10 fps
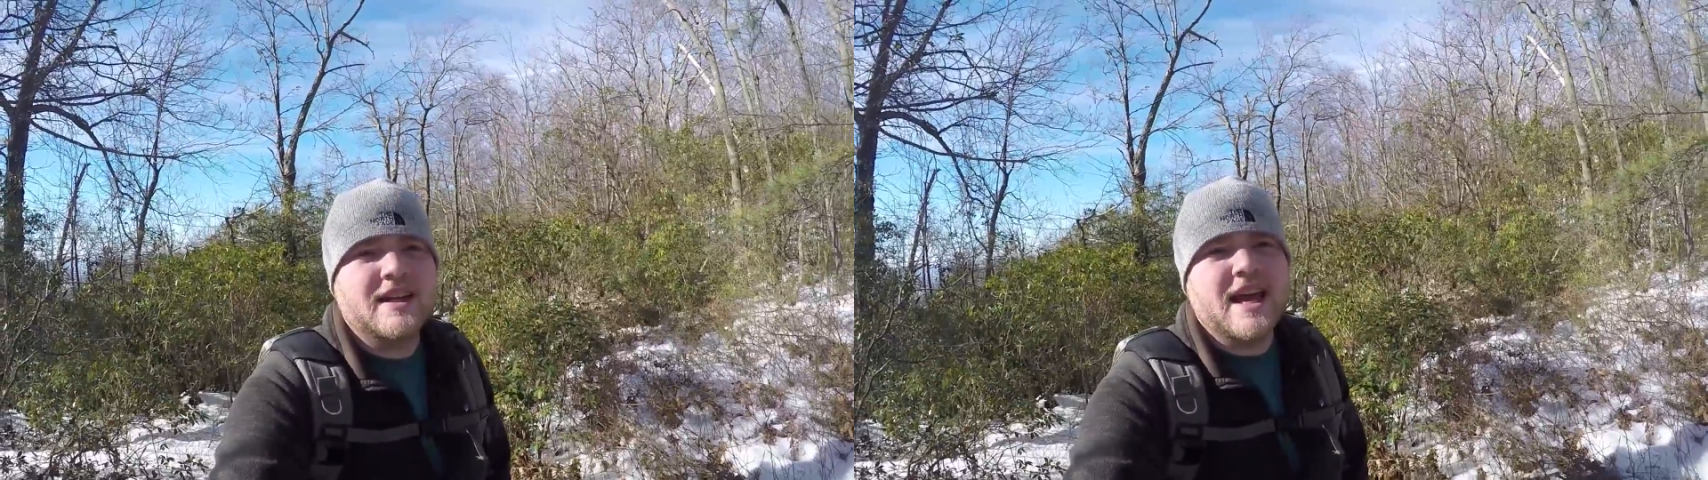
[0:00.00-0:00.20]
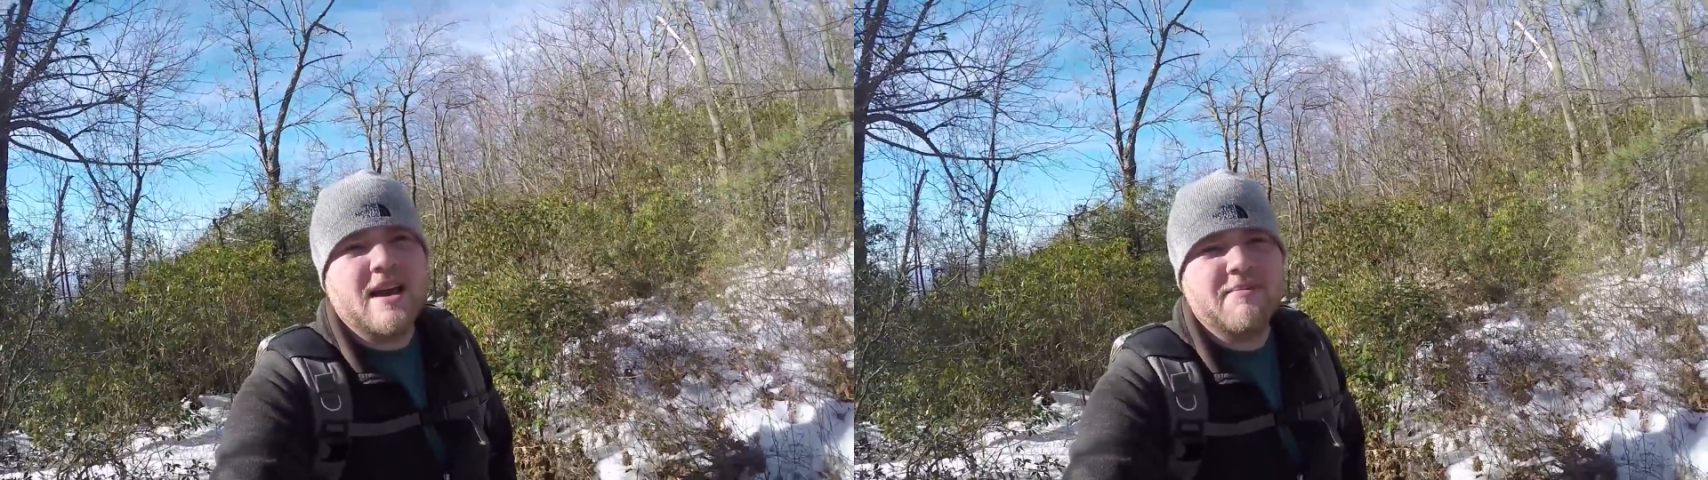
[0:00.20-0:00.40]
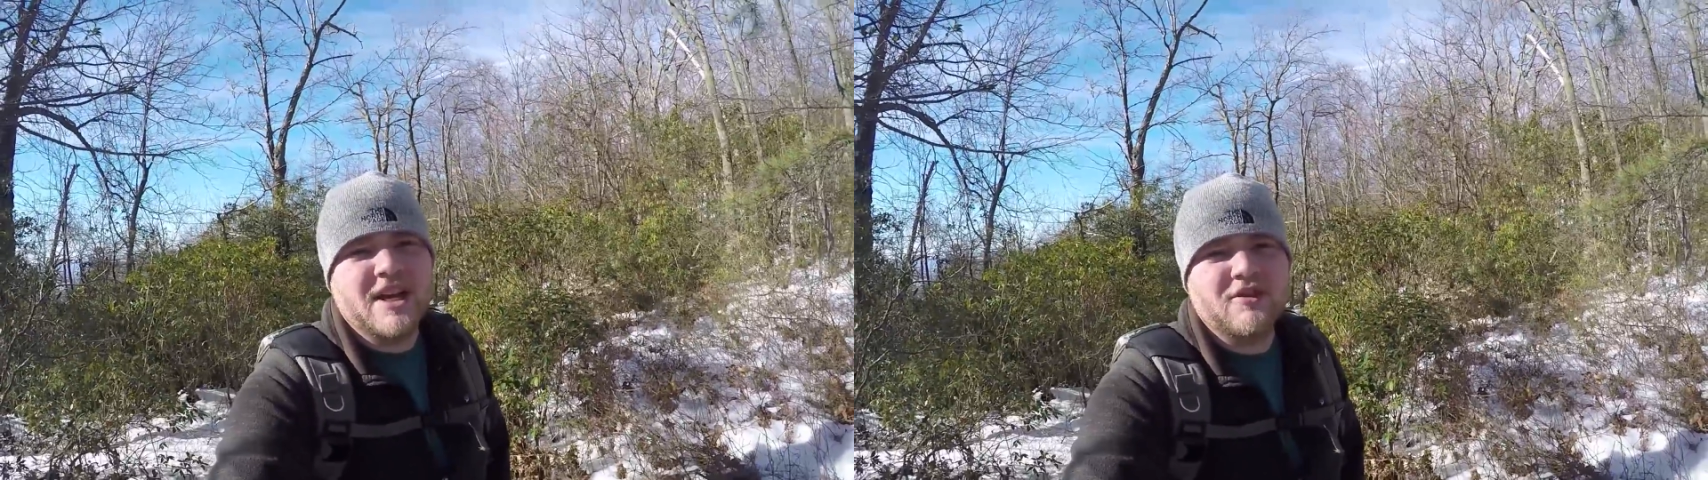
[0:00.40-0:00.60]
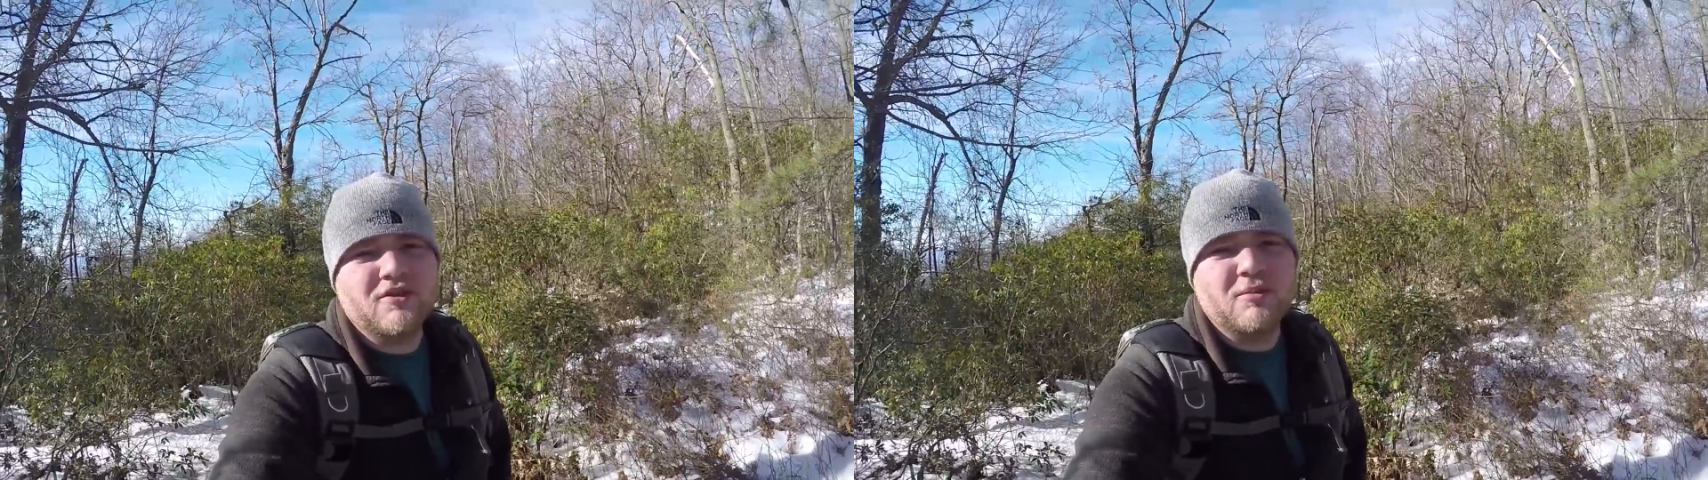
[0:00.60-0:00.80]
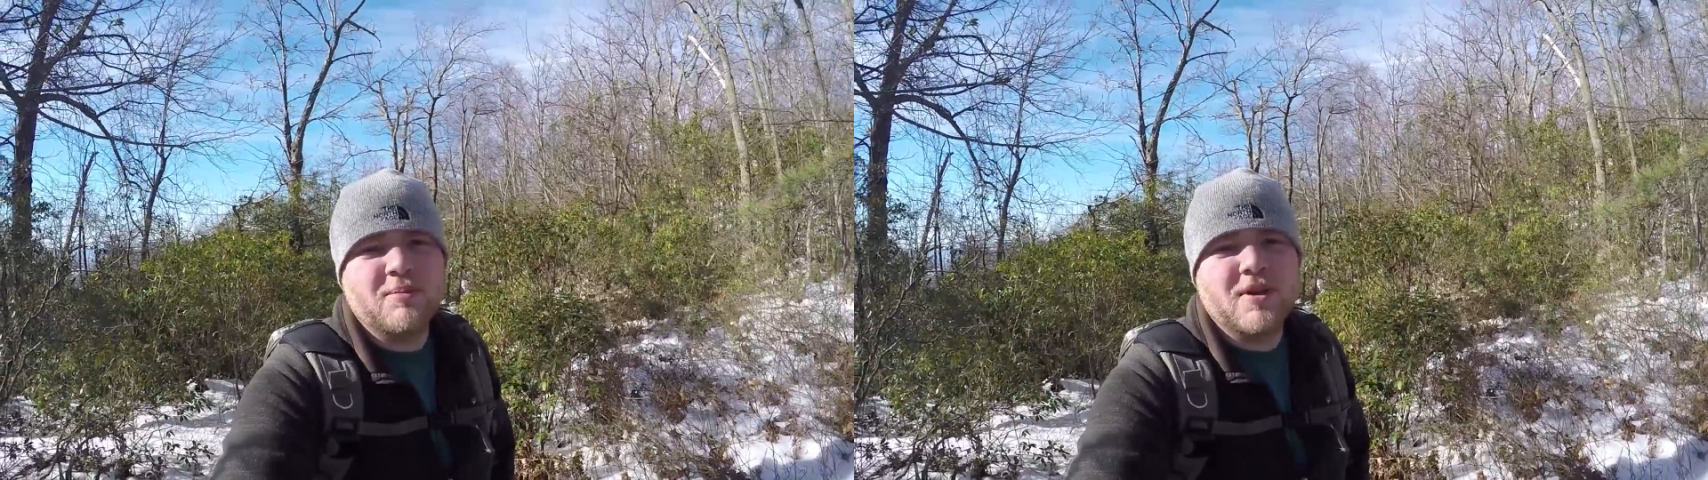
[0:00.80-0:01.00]
Gap
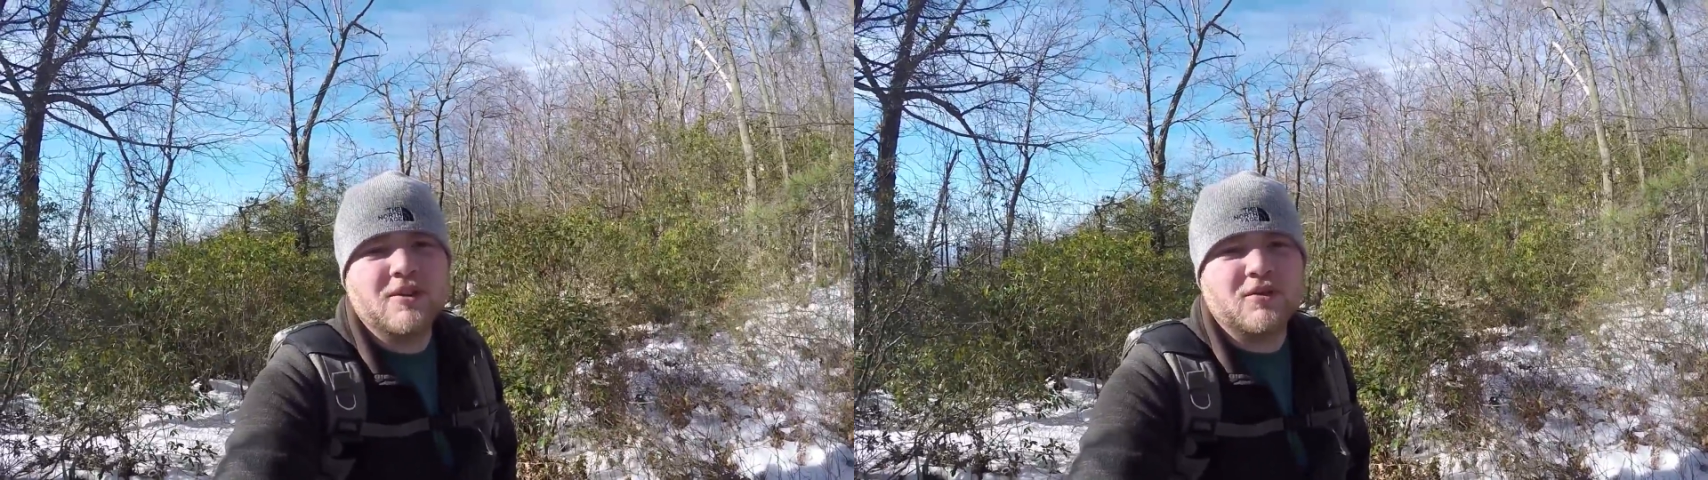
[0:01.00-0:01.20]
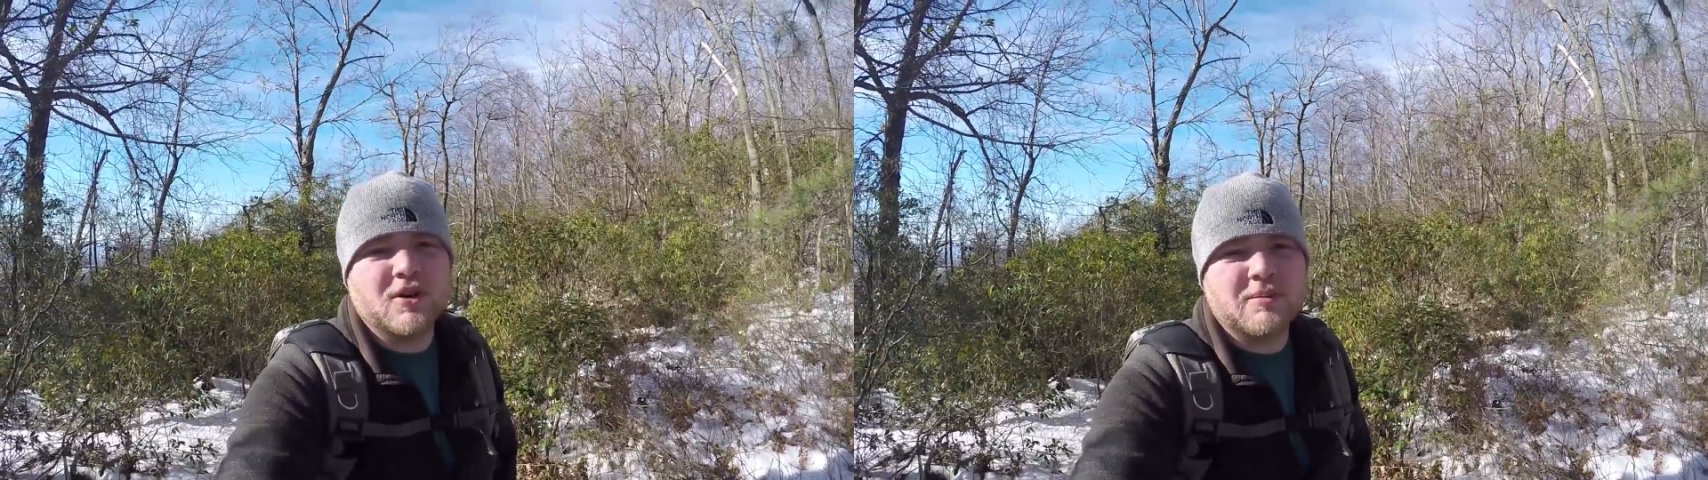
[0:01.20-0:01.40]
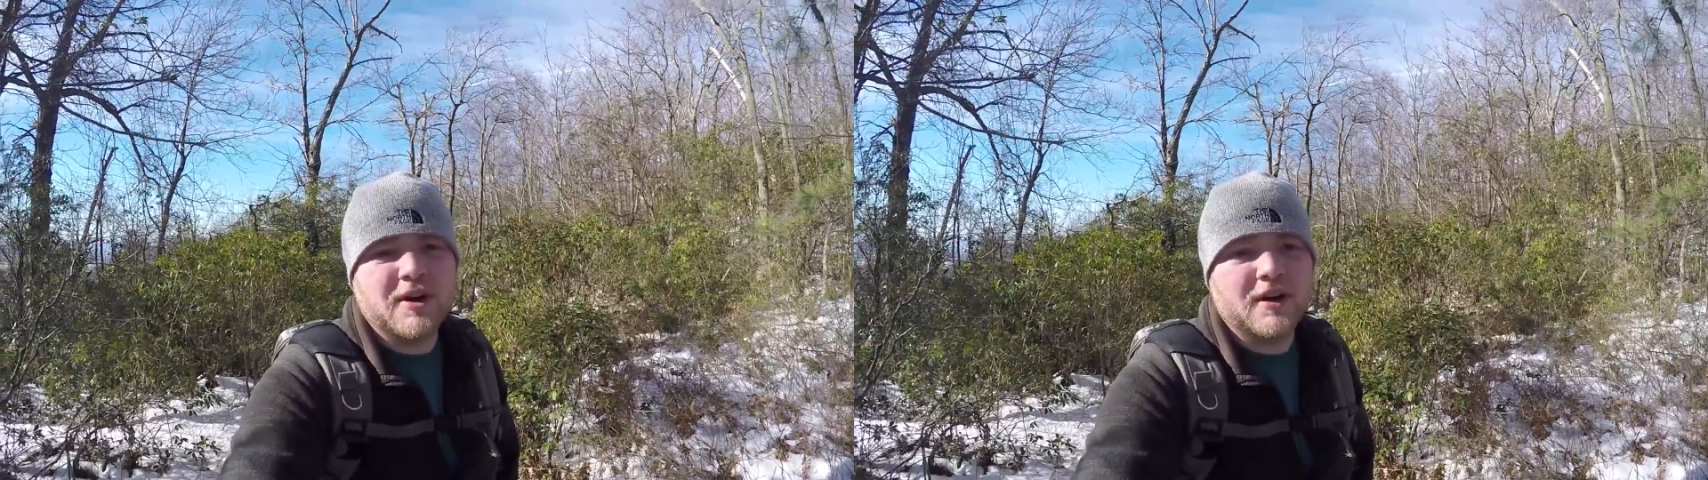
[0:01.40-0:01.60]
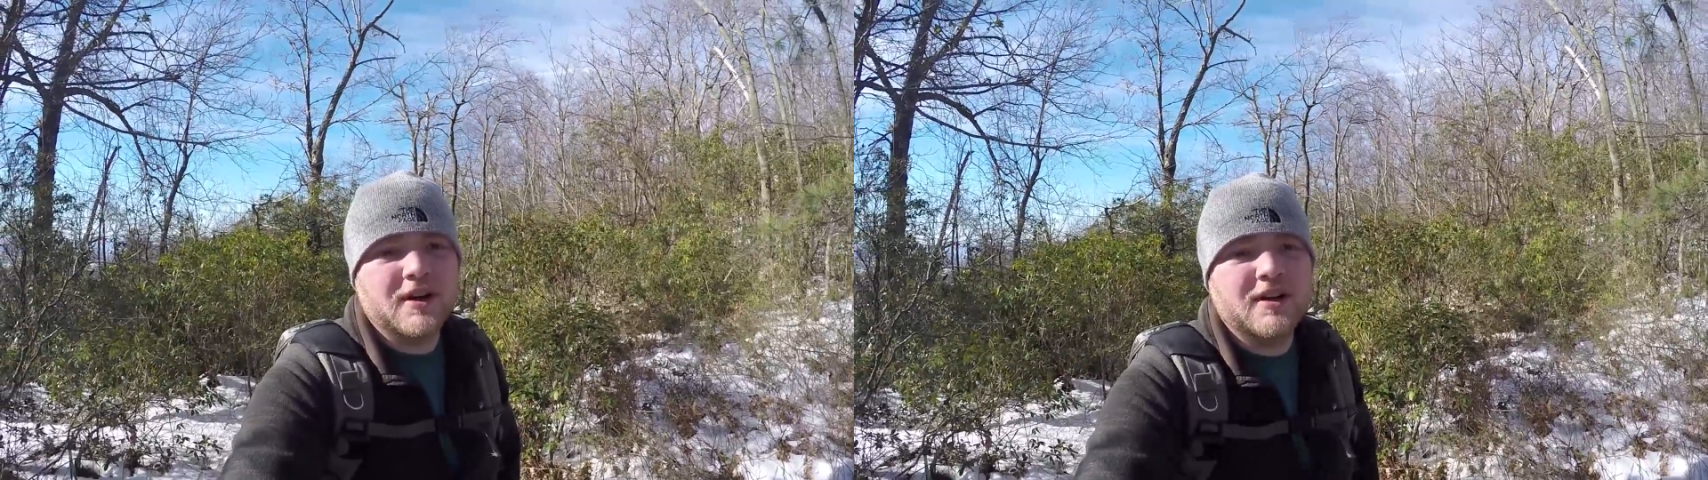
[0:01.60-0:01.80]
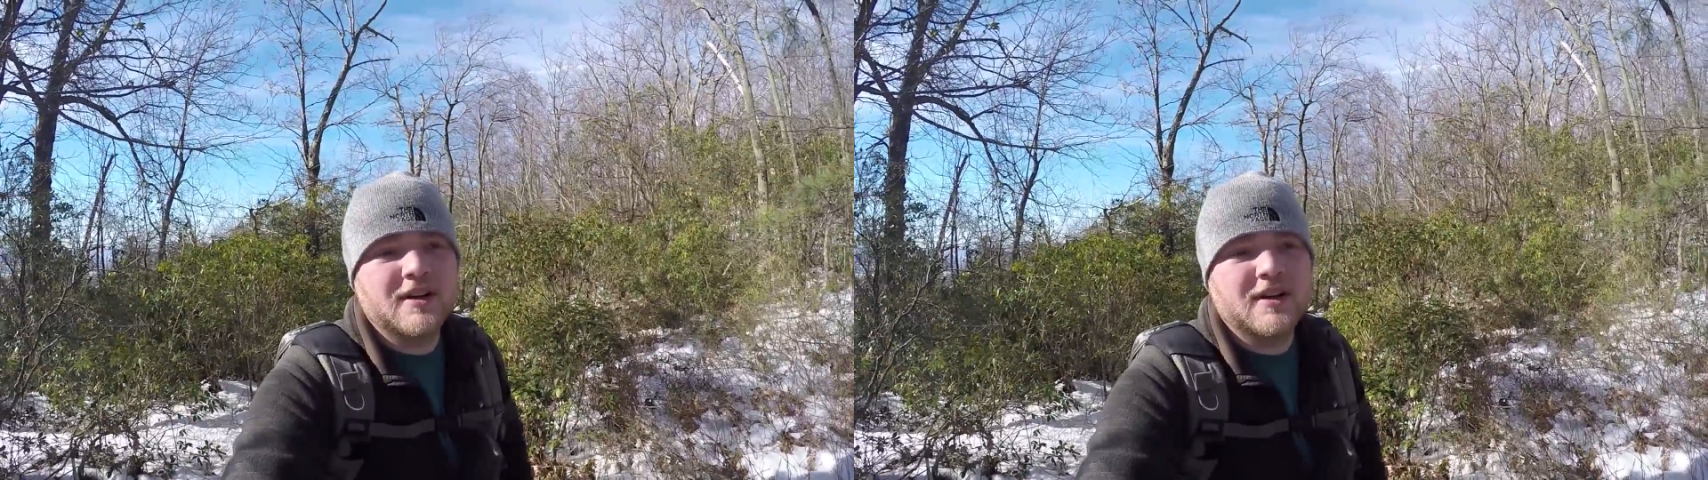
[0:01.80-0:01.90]
National Historic Park